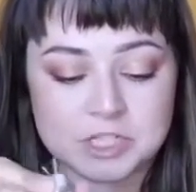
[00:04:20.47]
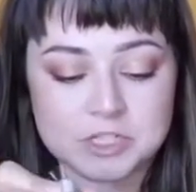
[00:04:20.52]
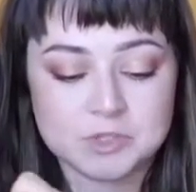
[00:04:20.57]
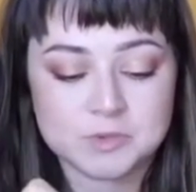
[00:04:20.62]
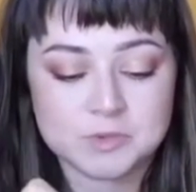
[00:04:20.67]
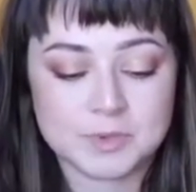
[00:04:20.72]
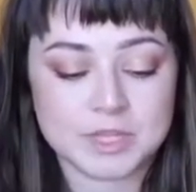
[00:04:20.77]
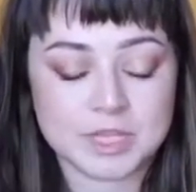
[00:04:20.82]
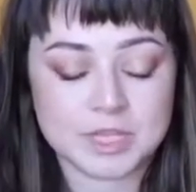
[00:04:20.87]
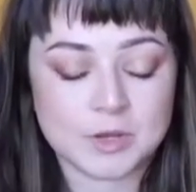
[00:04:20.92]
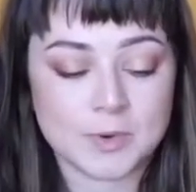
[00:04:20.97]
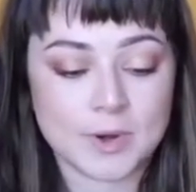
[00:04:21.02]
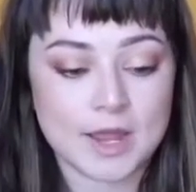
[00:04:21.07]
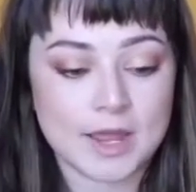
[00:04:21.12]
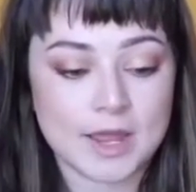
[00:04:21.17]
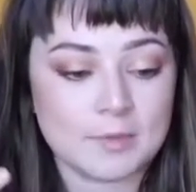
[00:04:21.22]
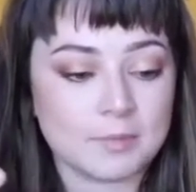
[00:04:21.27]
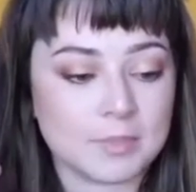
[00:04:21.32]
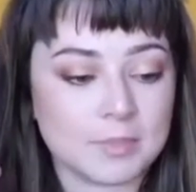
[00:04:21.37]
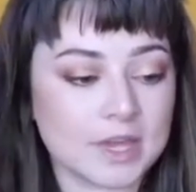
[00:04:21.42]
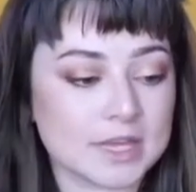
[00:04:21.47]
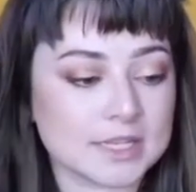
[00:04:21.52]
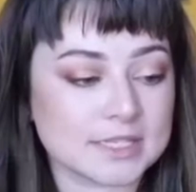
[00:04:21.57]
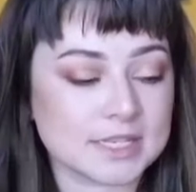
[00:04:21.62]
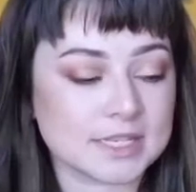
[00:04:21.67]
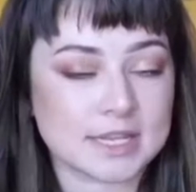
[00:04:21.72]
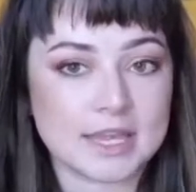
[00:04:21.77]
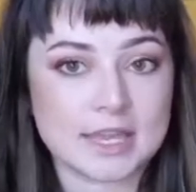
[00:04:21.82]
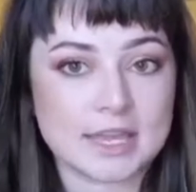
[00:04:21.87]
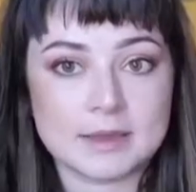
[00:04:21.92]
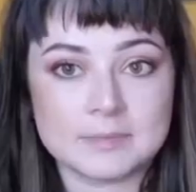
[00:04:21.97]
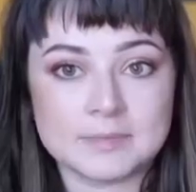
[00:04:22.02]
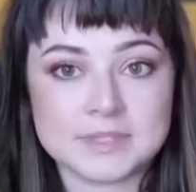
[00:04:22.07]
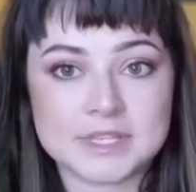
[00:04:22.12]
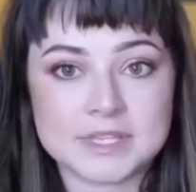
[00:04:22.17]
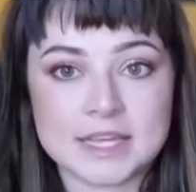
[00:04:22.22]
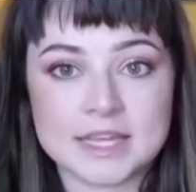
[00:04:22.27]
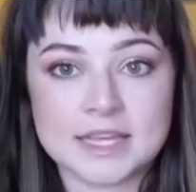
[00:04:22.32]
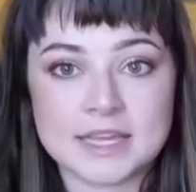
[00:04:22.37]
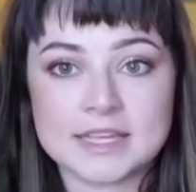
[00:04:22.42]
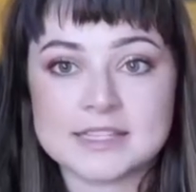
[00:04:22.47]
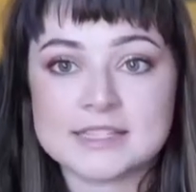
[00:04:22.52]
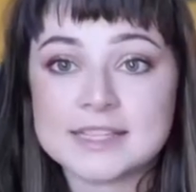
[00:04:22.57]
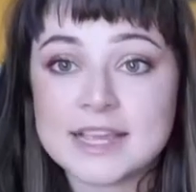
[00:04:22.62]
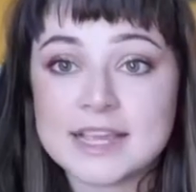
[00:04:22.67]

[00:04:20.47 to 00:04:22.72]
which is really great because it keeps it